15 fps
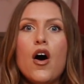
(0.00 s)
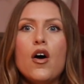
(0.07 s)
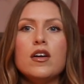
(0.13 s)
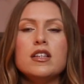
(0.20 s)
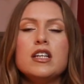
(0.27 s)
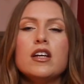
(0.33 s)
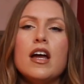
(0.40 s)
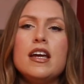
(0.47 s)

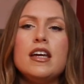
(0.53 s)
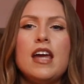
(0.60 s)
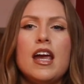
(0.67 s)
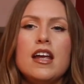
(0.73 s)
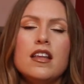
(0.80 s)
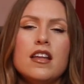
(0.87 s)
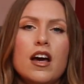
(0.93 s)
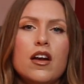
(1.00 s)
Until I
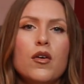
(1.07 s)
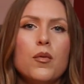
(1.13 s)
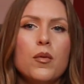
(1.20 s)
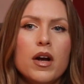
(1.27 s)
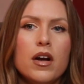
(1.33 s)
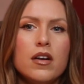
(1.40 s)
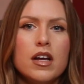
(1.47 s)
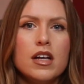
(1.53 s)
gained that
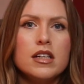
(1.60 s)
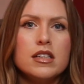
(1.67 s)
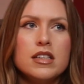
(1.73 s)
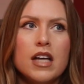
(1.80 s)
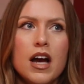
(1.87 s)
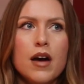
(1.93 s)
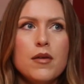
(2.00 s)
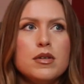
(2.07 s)
awareness,
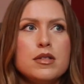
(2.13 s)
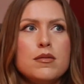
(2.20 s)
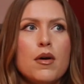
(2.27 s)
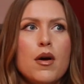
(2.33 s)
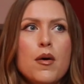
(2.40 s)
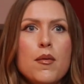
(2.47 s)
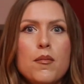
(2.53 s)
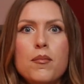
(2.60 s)
I was
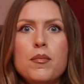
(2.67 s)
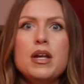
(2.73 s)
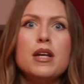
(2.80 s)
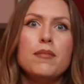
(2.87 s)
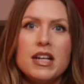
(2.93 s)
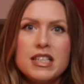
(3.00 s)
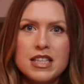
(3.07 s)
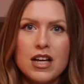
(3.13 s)
beating
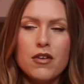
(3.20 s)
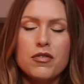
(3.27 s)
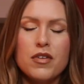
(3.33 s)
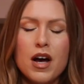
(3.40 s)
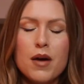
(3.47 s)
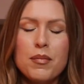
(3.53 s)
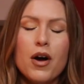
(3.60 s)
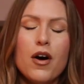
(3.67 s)
myself
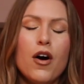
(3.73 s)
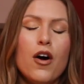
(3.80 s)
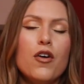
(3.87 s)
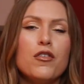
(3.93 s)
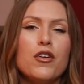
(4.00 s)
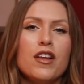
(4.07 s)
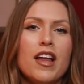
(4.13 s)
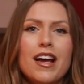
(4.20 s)
up
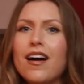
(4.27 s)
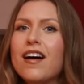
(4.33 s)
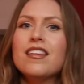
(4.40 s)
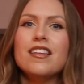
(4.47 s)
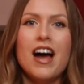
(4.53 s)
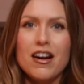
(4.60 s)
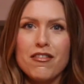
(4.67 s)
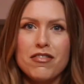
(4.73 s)
over like a
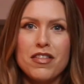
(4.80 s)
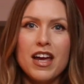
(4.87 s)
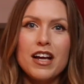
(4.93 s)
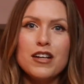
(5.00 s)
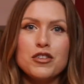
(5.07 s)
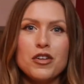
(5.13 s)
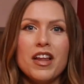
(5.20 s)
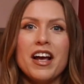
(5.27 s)
lot of
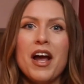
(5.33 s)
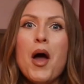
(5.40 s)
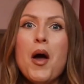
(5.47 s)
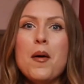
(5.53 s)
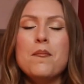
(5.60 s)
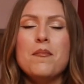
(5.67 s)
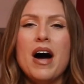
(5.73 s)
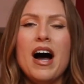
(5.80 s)
things, or like
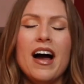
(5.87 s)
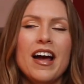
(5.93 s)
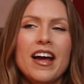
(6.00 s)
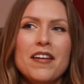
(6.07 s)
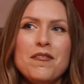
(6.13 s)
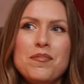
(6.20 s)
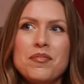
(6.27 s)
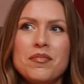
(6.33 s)

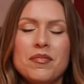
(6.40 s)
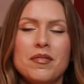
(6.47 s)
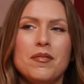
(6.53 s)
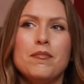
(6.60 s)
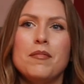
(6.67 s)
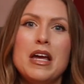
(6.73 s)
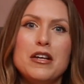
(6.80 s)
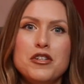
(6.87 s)
my
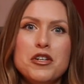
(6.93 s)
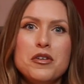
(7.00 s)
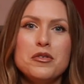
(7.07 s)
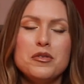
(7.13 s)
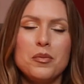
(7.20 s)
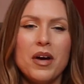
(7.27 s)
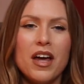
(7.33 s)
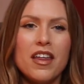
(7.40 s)

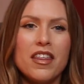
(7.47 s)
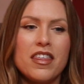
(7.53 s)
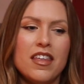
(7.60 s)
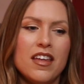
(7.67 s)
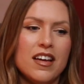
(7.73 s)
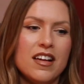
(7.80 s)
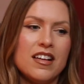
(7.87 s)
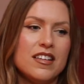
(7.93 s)
issues with
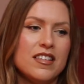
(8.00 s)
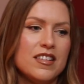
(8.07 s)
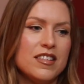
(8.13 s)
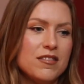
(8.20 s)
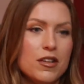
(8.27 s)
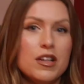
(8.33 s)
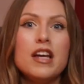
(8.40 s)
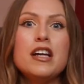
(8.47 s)

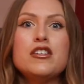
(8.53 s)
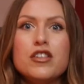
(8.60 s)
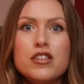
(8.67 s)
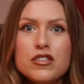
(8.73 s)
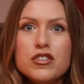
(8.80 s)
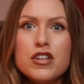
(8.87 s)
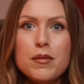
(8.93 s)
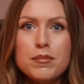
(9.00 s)

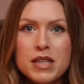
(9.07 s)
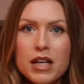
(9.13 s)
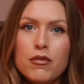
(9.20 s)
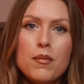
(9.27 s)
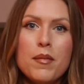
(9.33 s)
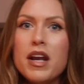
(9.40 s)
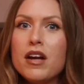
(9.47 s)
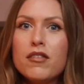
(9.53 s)
relationships, like
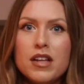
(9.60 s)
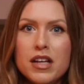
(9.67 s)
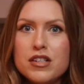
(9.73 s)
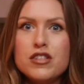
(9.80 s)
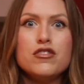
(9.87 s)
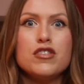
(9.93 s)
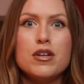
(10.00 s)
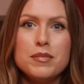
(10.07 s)
romantic
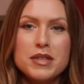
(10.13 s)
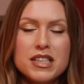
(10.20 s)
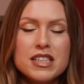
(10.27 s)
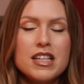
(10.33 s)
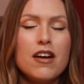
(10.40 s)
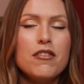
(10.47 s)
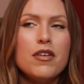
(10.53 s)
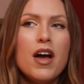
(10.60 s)
relationships and
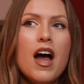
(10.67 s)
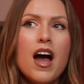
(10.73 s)
stuff.